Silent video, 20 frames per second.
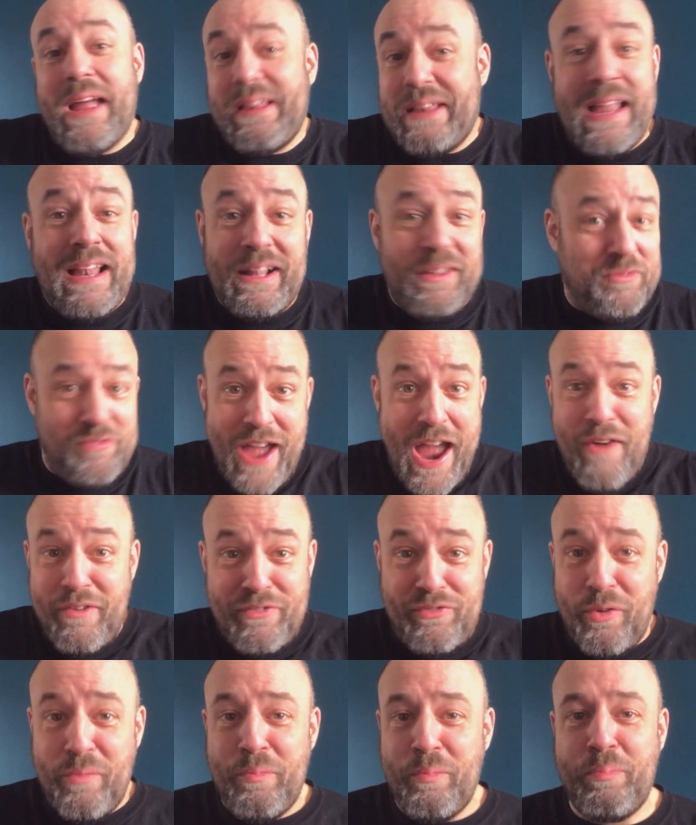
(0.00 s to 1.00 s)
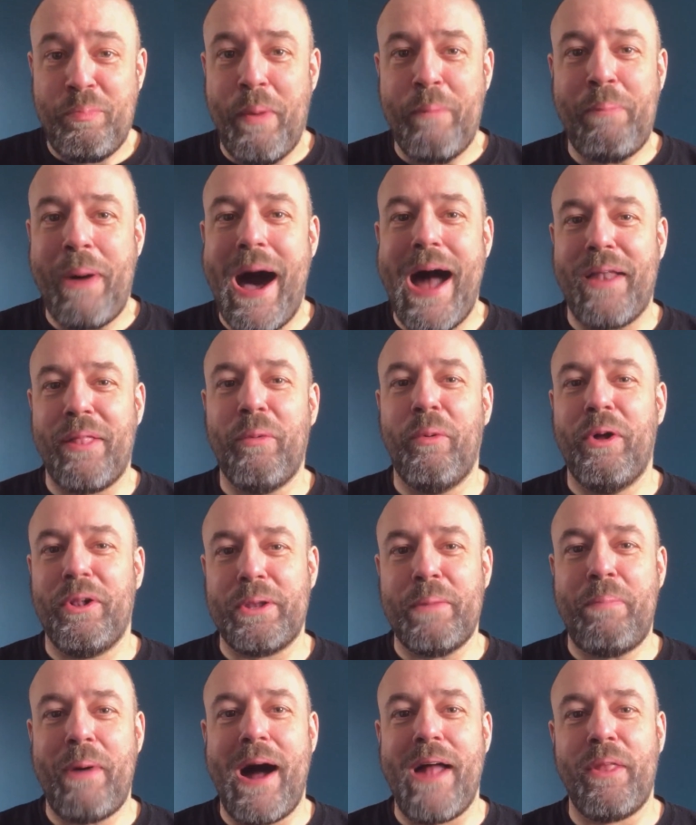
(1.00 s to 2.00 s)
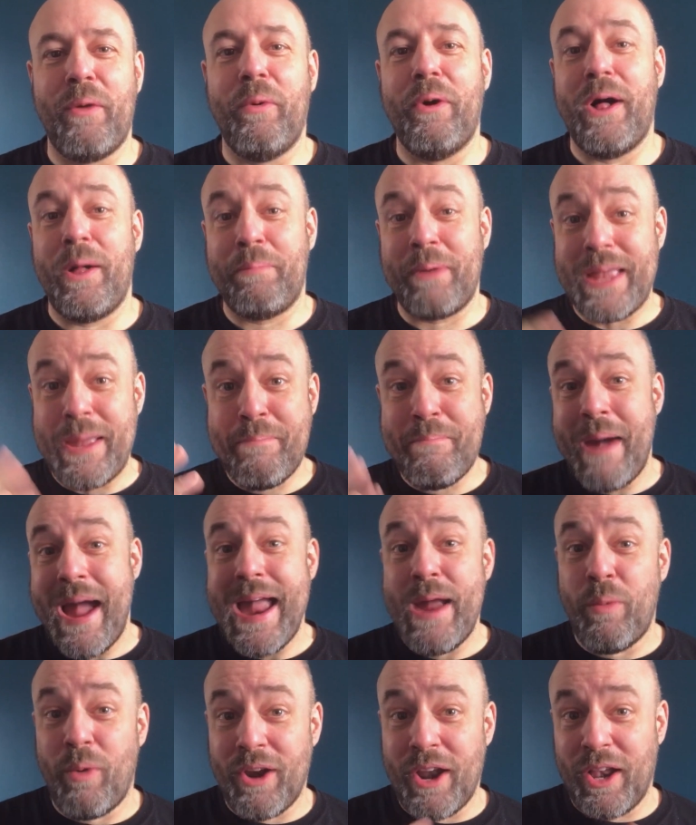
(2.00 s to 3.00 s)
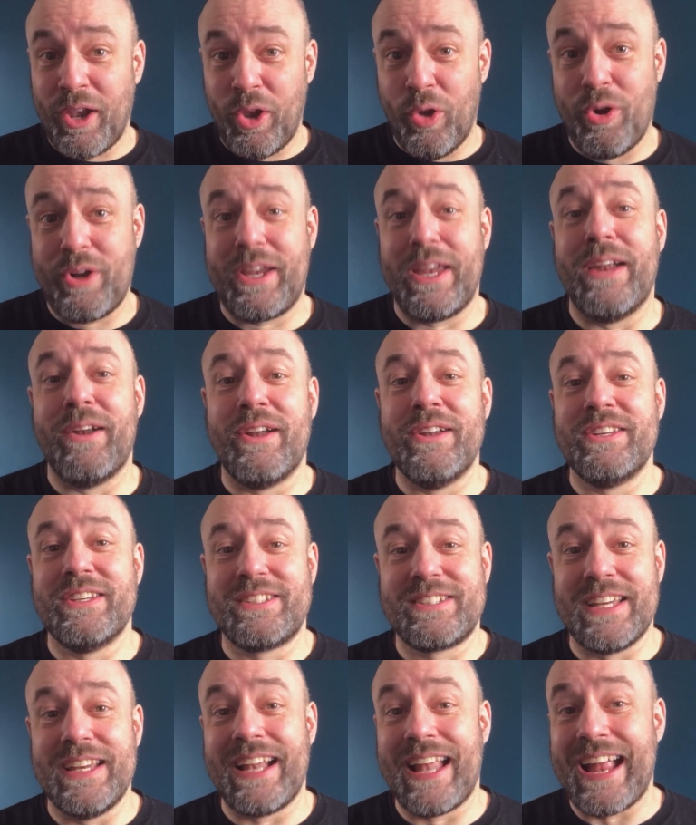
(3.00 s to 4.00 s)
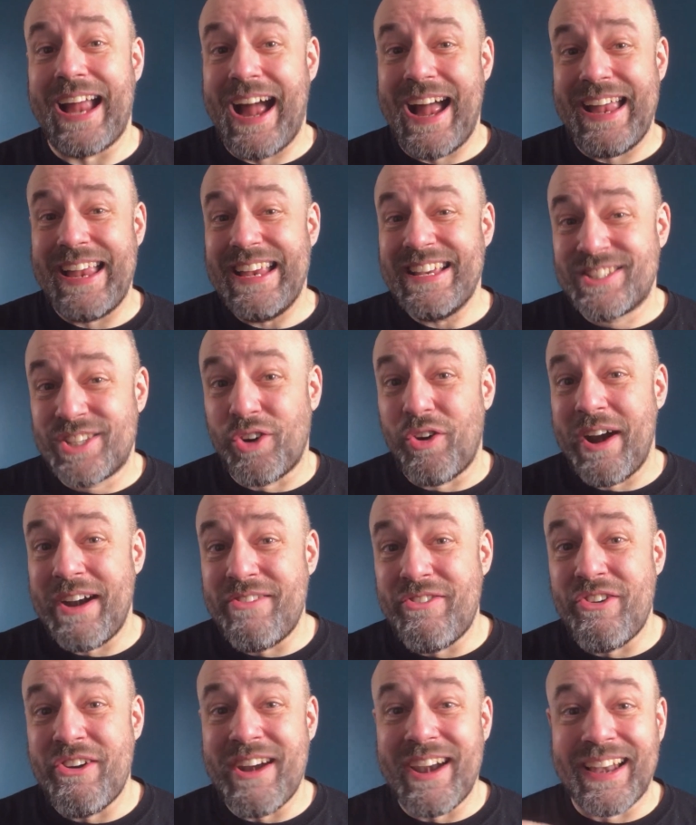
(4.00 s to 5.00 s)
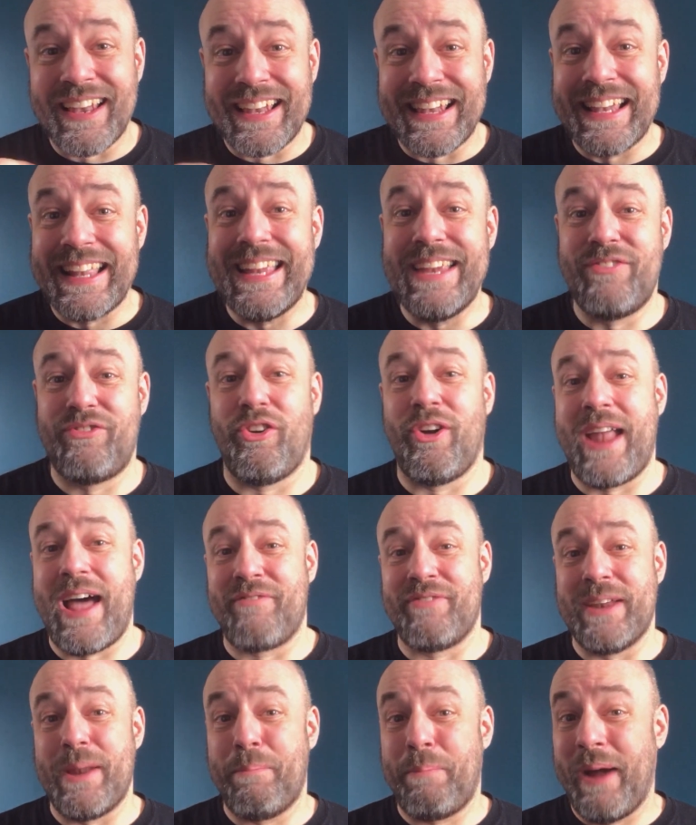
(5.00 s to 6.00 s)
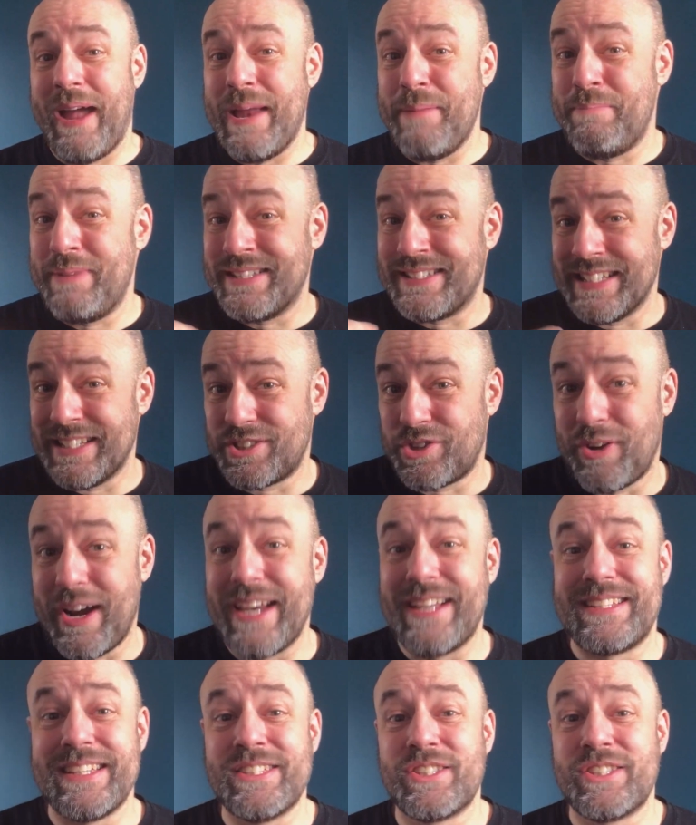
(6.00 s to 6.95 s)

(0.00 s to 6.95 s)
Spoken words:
It'll vary from part of the world to part of the world, but you may want to look, and just see, is there any relief on having to pay business rates?